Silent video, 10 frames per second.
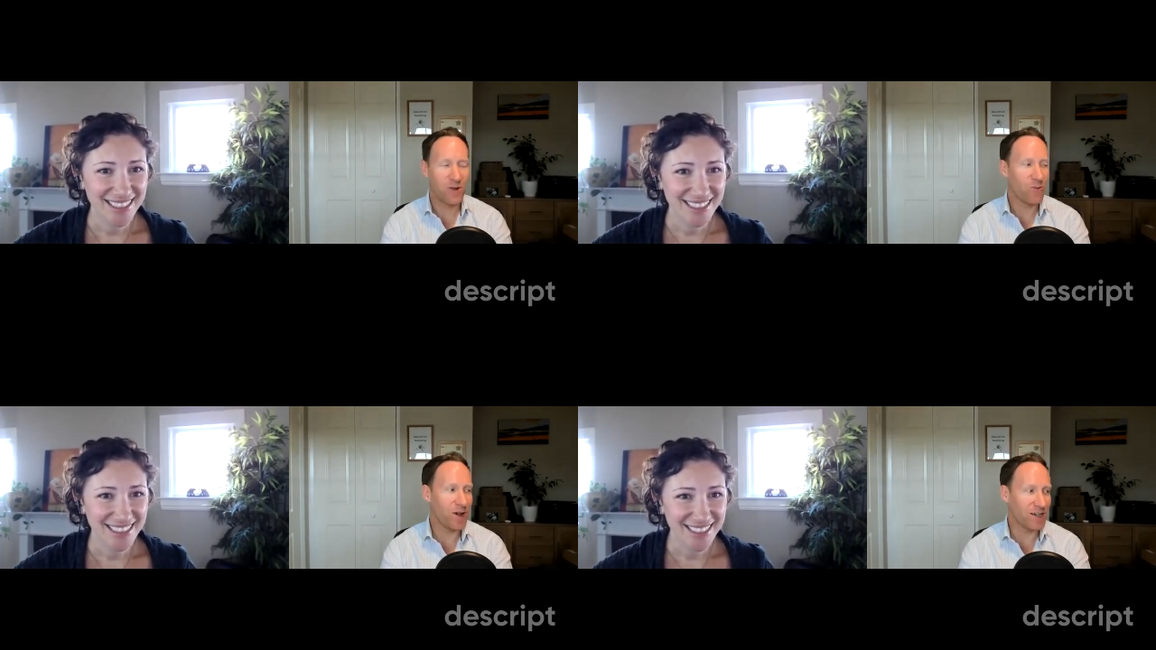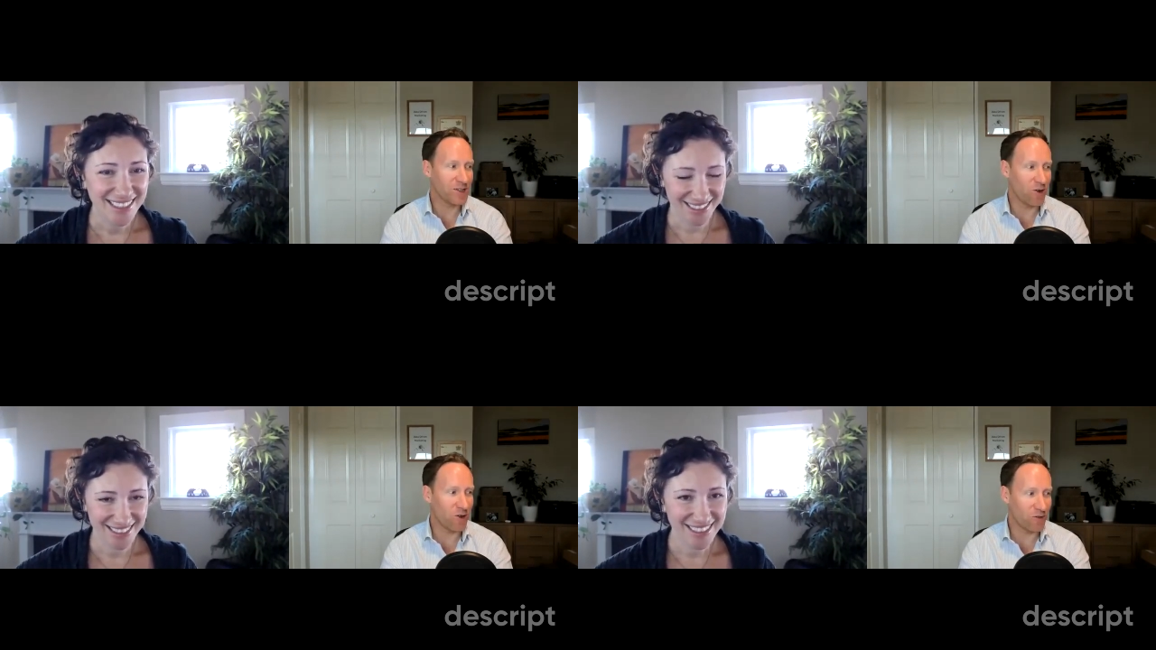Speaker 1: We had a
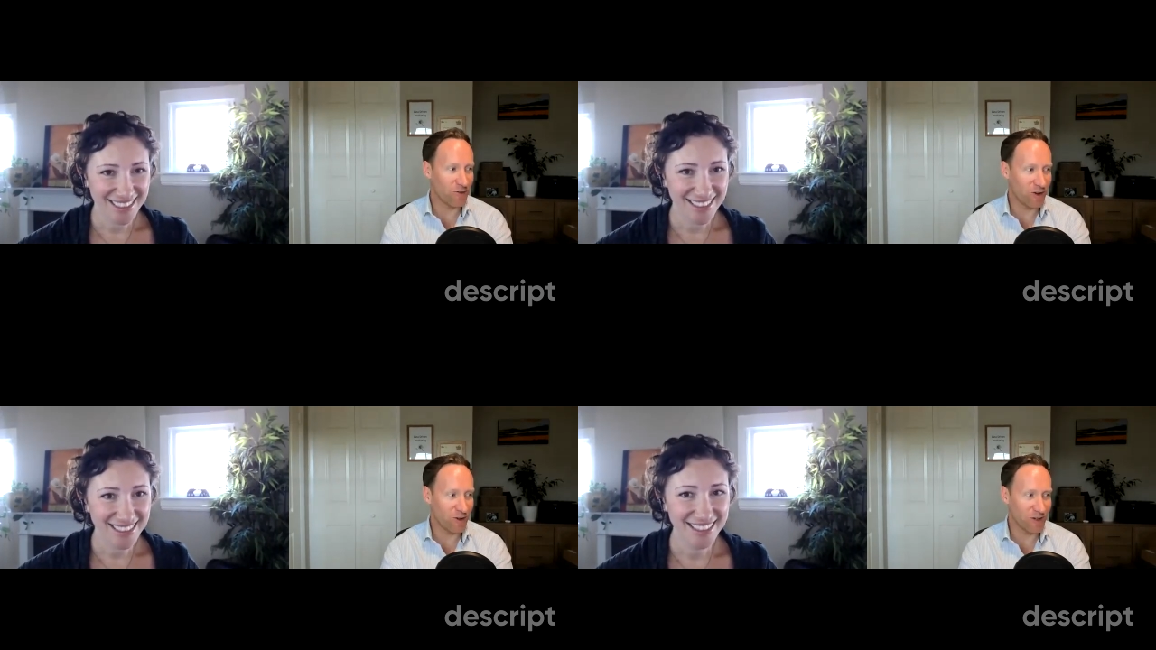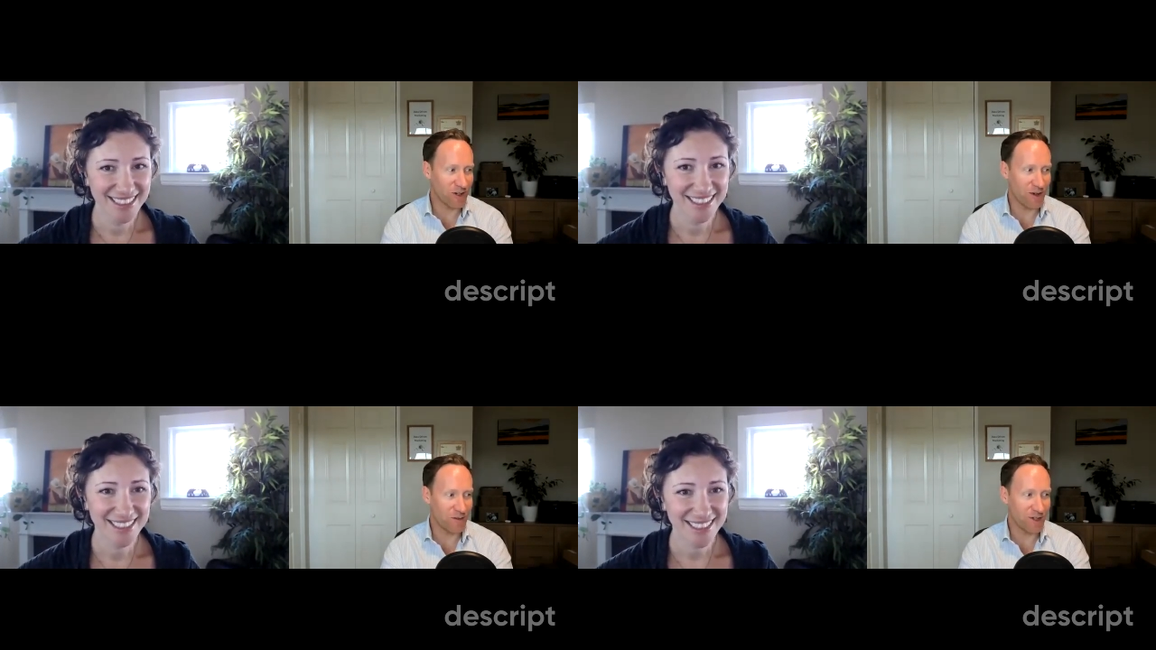dog for a long
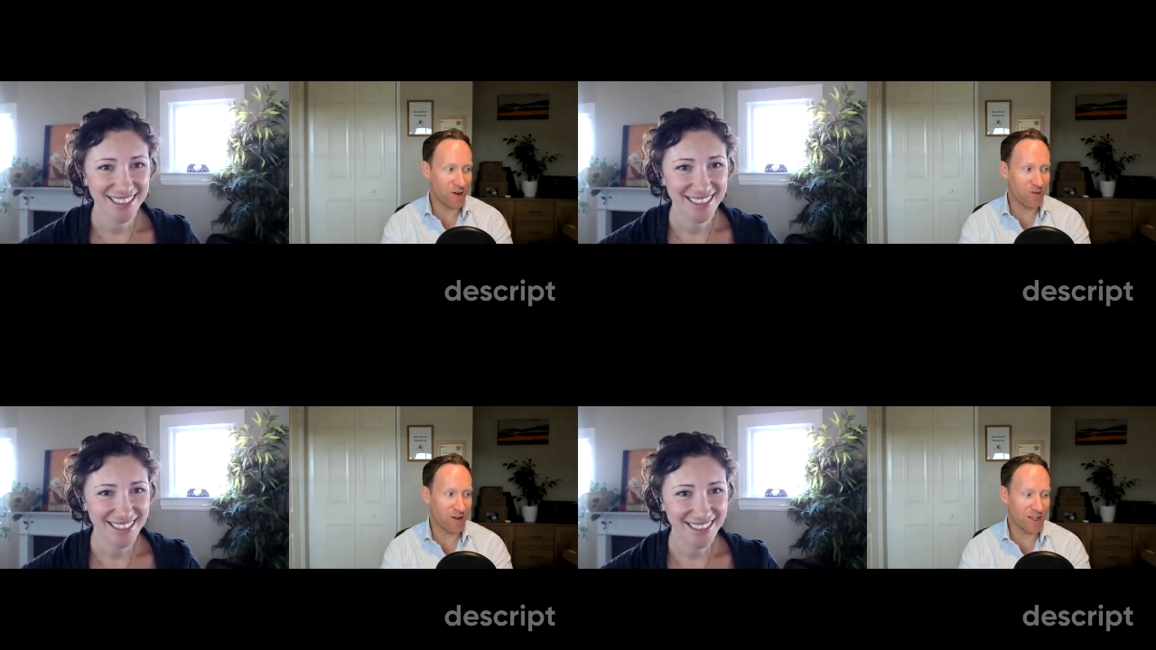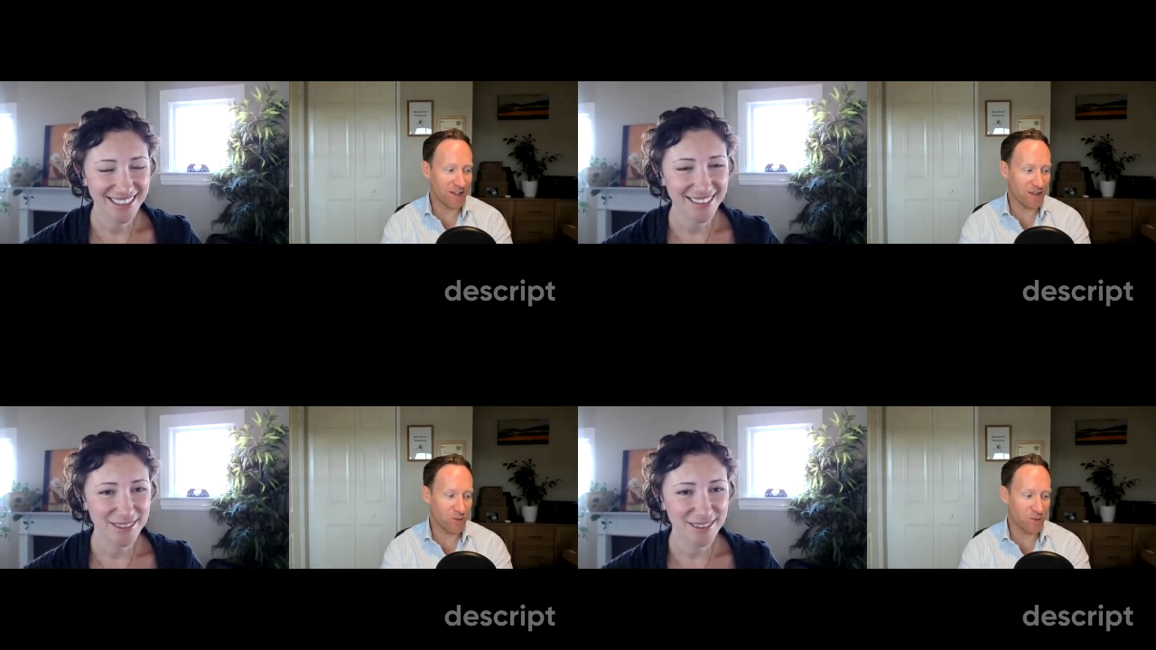time, and he got really ill,